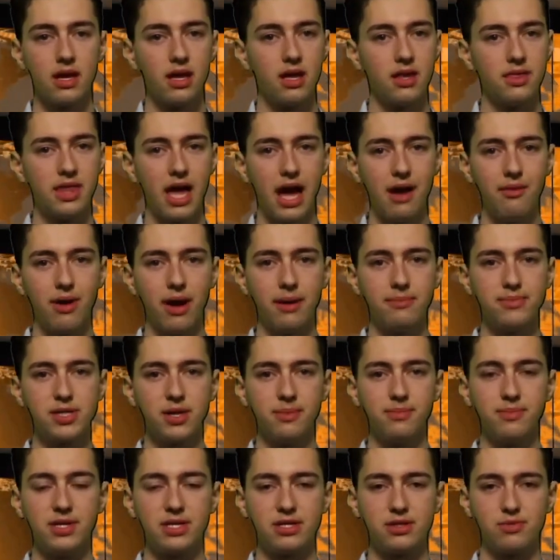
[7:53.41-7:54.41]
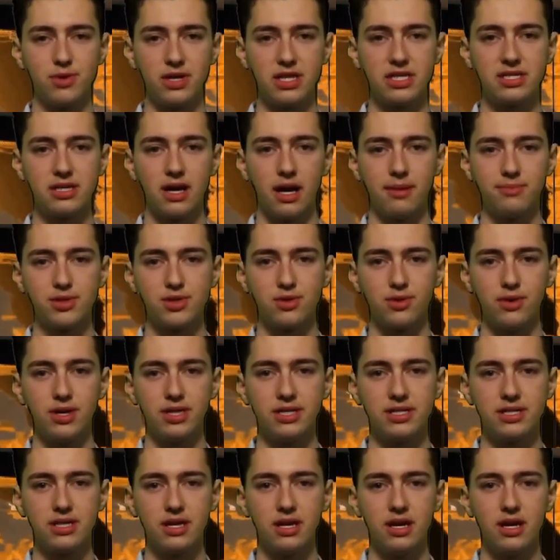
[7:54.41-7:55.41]
That wraps up this week's top
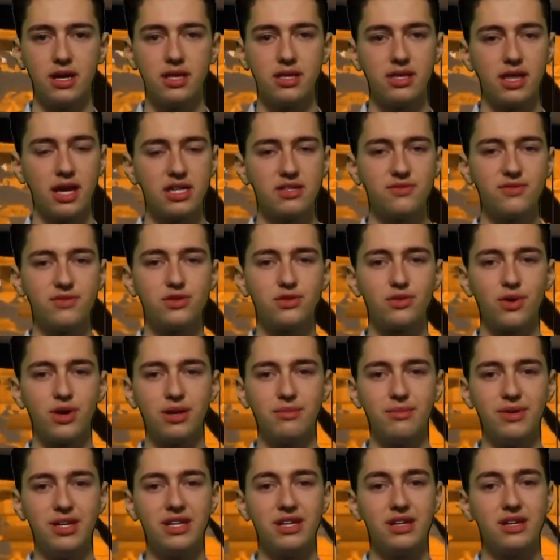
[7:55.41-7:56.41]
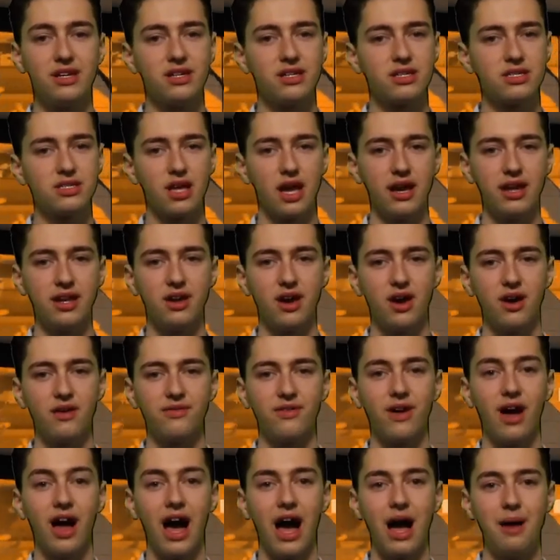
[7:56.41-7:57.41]
stories. Thanks for joining me. Signing off,
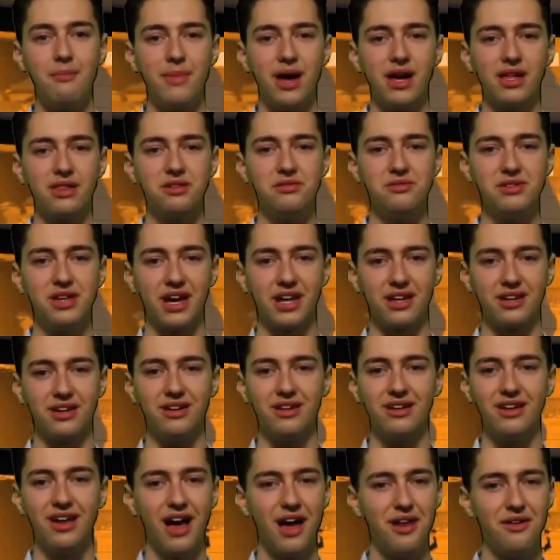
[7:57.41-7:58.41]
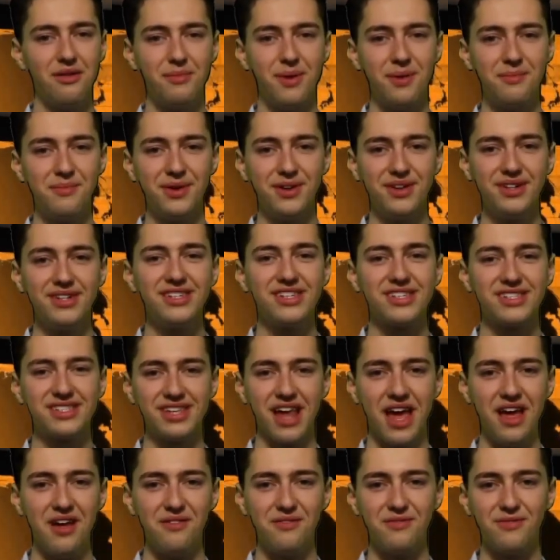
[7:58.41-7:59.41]
I'm Matthew Degner, and remember to
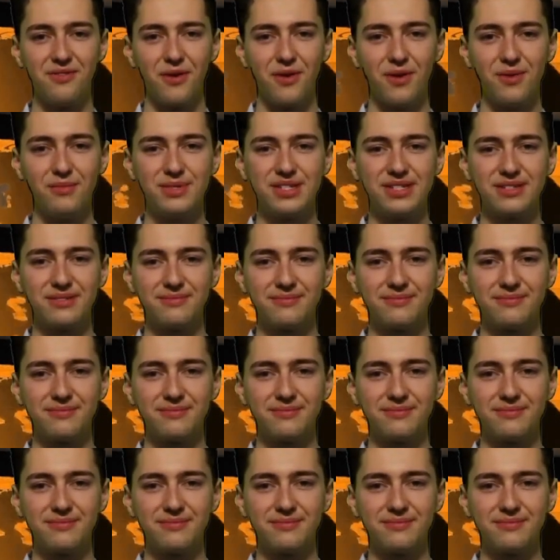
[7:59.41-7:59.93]
stay informed.